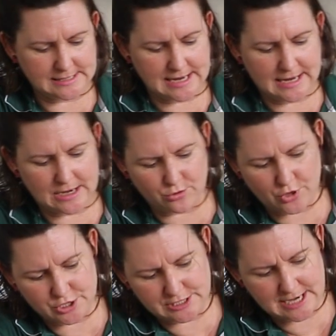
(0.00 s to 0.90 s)
and get all
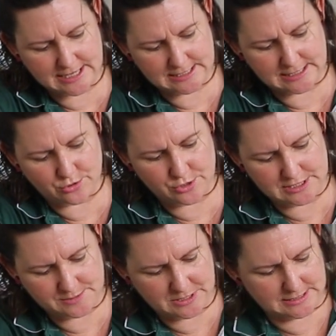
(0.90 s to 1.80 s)
those tasty
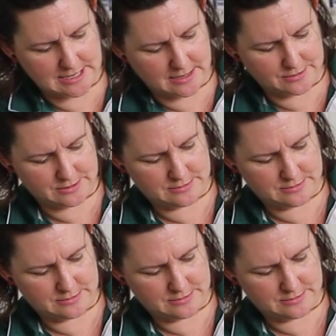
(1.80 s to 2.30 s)
goodness bits out.